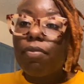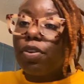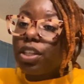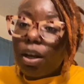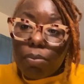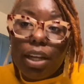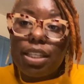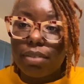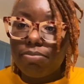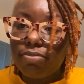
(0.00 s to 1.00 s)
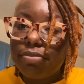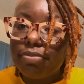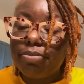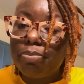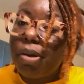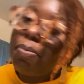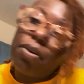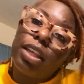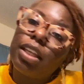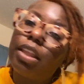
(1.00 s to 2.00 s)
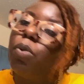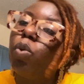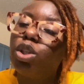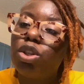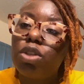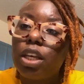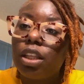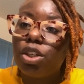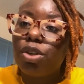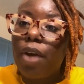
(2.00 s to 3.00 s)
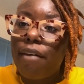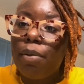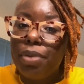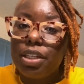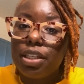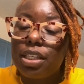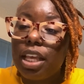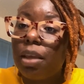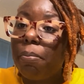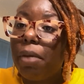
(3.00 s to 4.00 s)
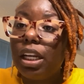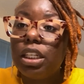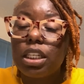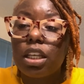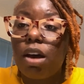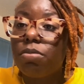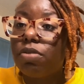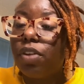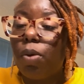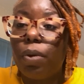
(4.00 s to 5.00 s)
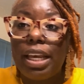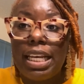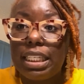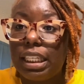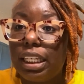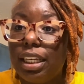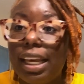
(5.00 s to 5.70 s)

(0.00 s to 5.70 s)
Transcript: for some reason, people think that once you say that you have a business, that the money just comes flowing easily.